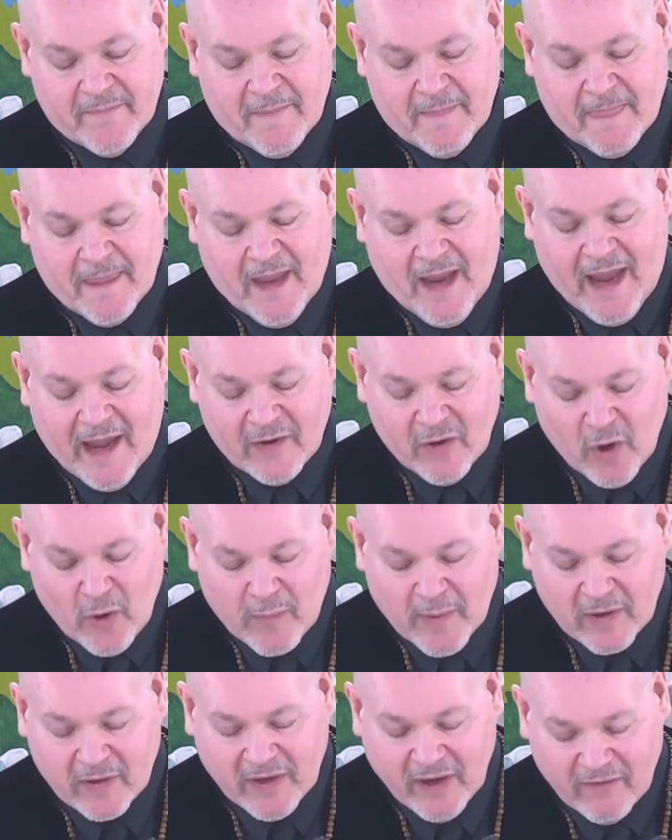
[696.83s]
I hope
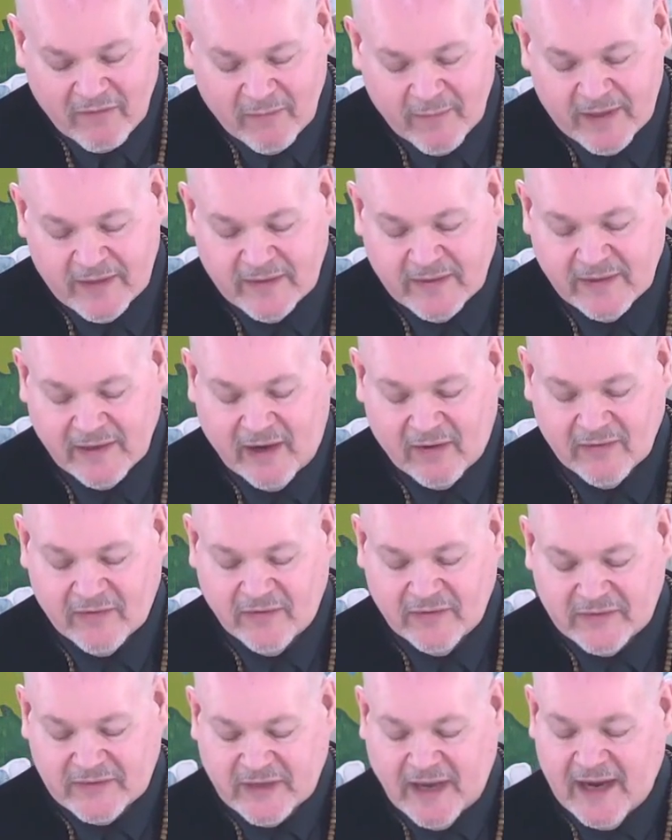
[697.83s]
our government, our
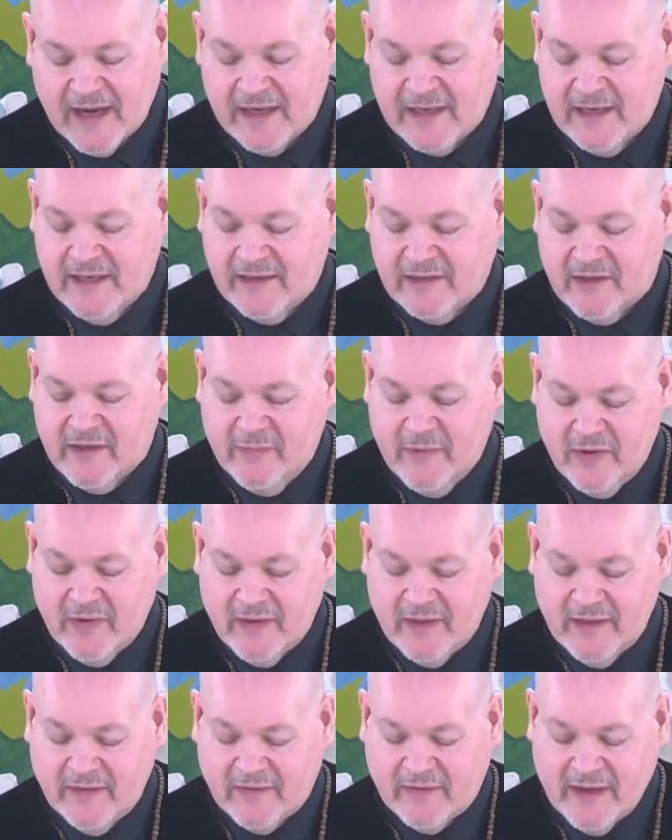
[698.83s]
society, and
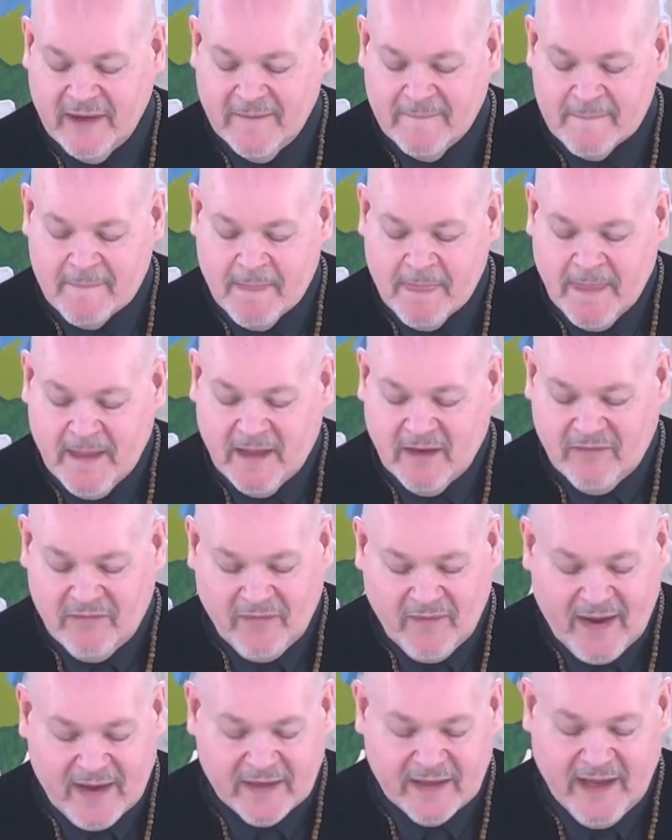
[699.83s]
communities can
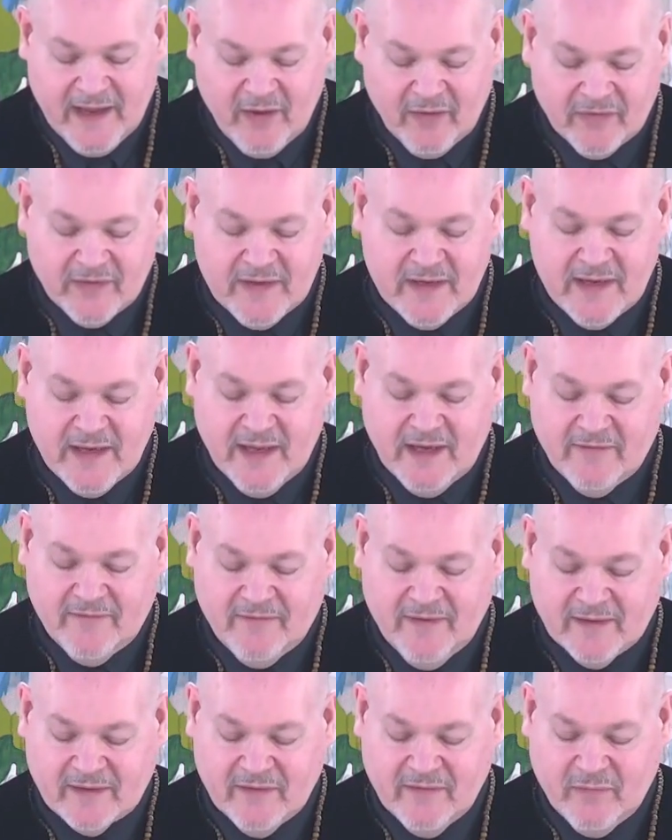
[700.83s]
find healthy and
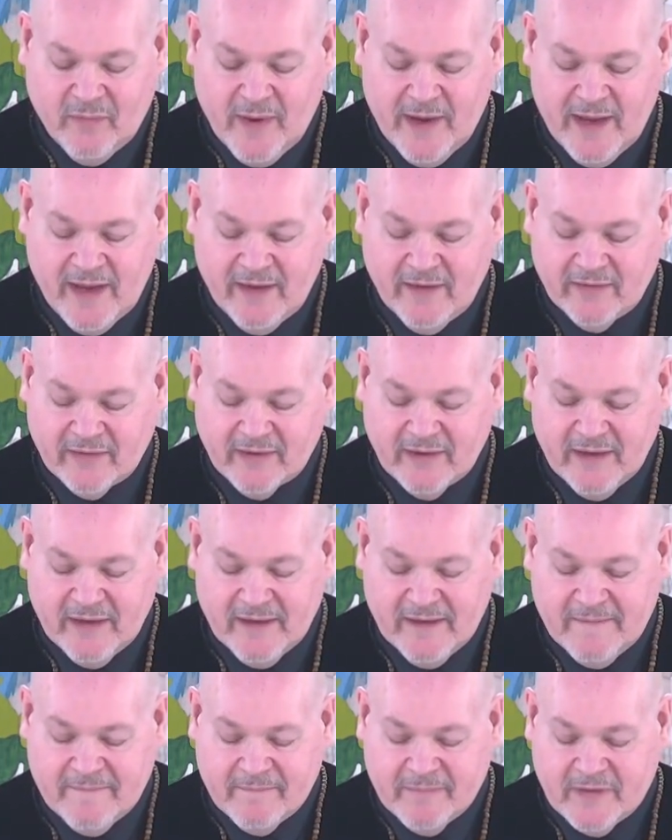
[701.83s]
effective ways
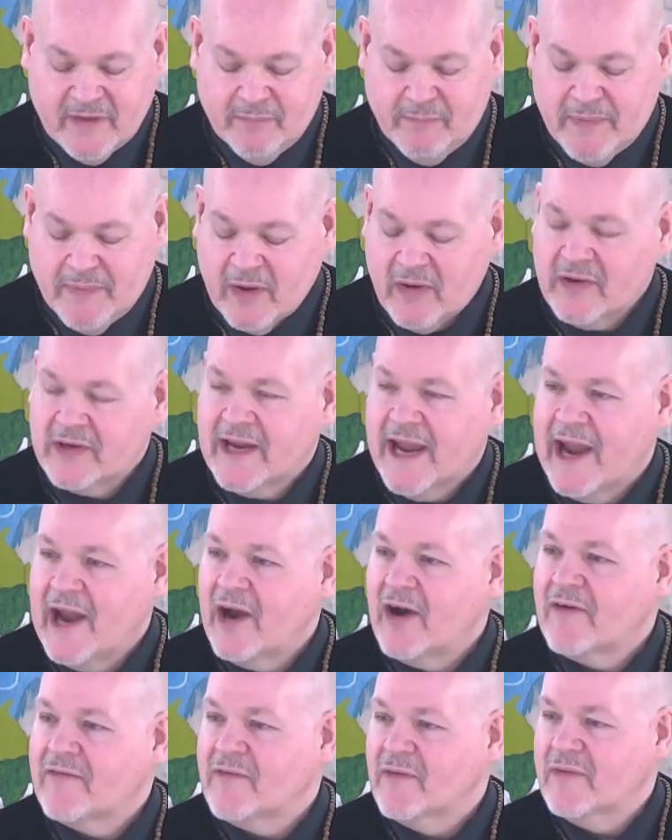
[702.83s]
to better
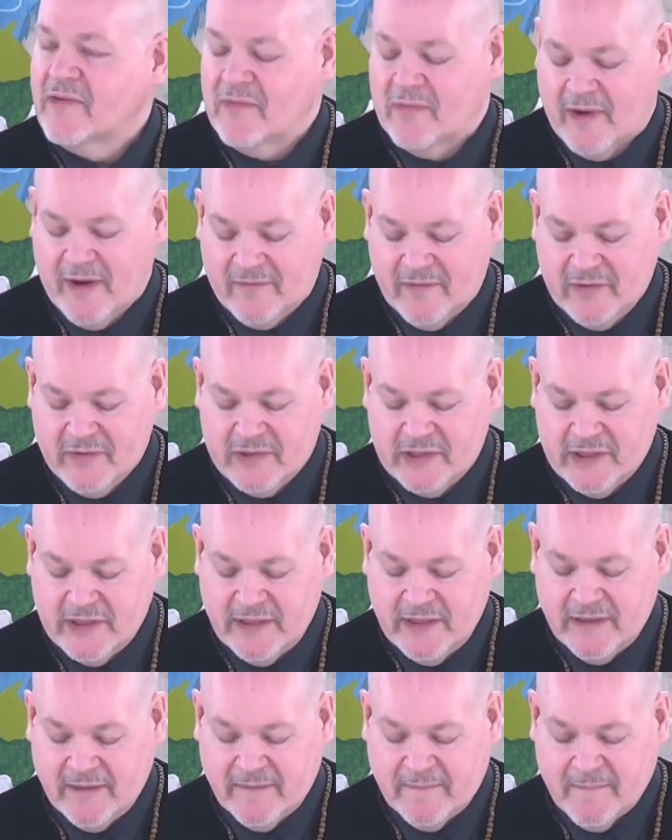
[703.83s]
care for the
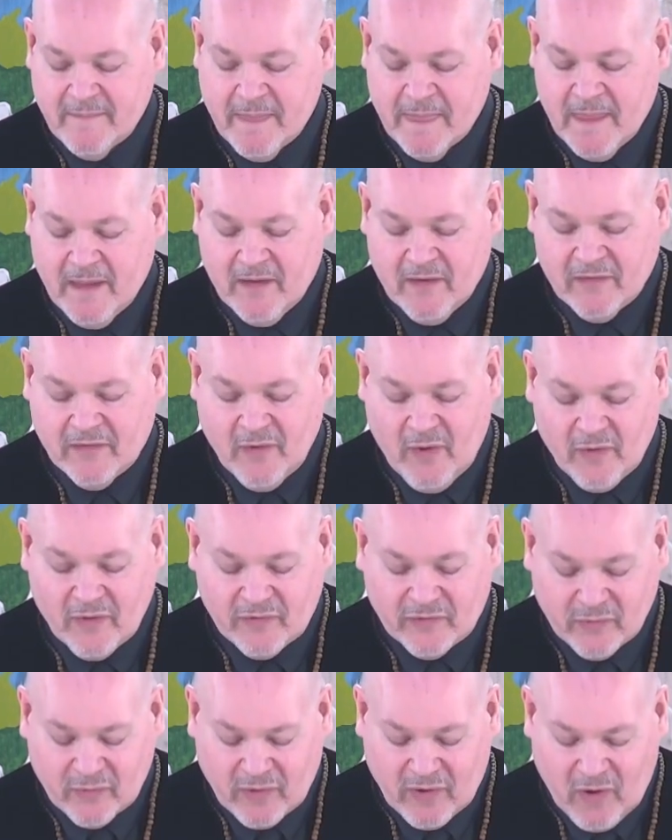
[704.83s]
refugee,
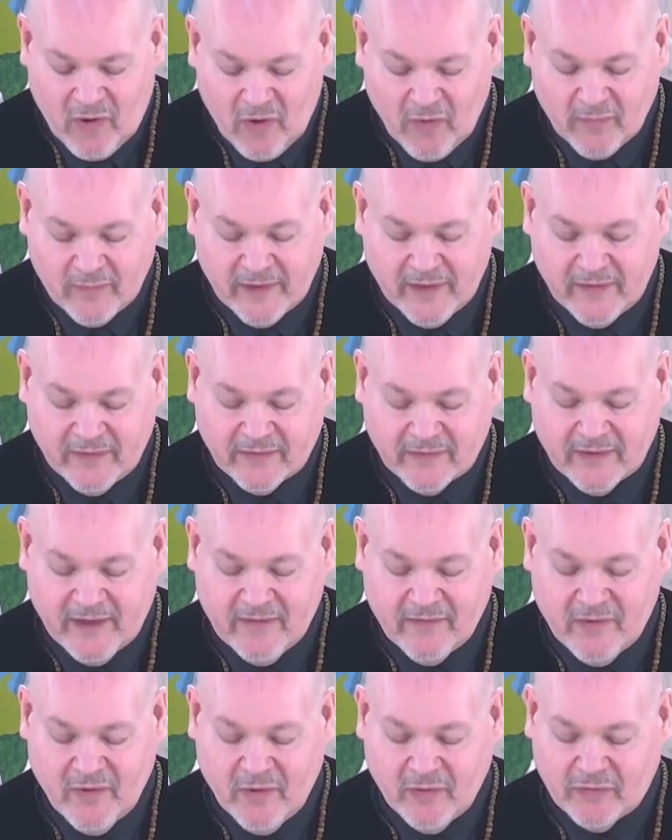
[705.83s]
those who are homeless,
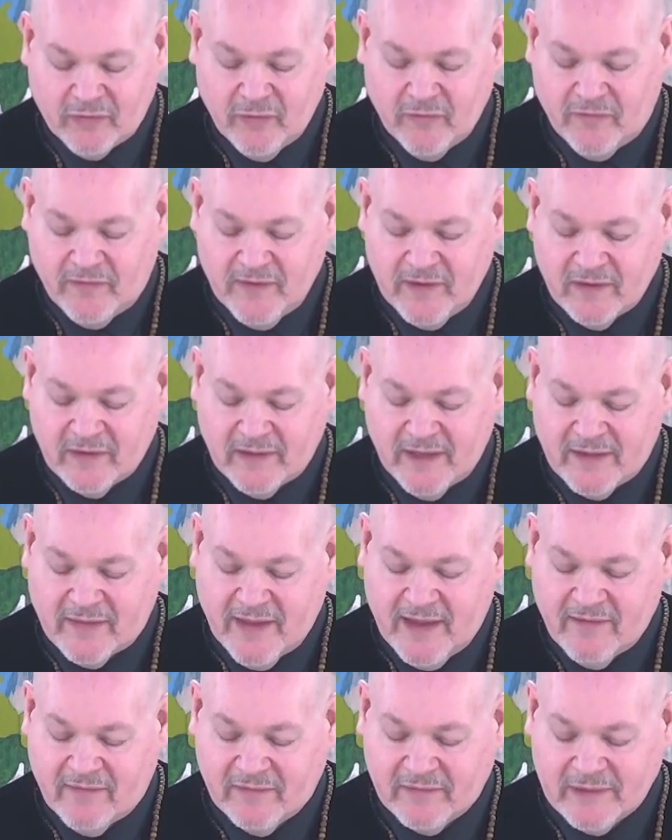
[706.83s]
and those who feel like
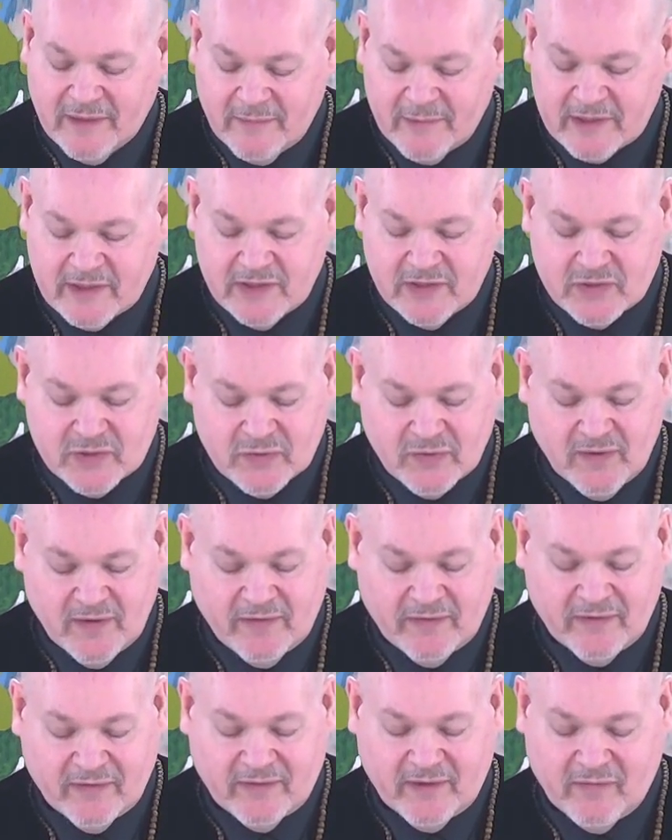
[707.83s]
they have limited
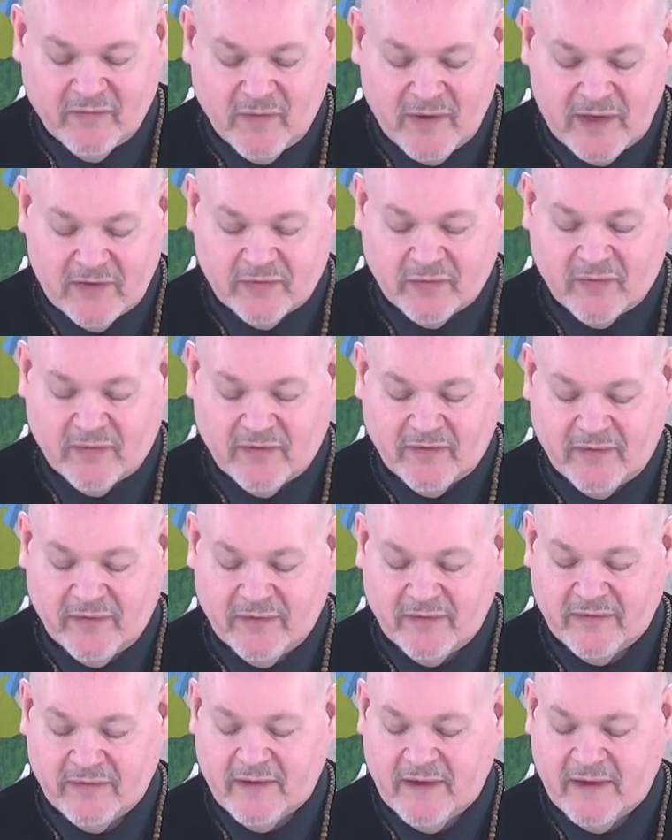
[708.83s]
choices and resources.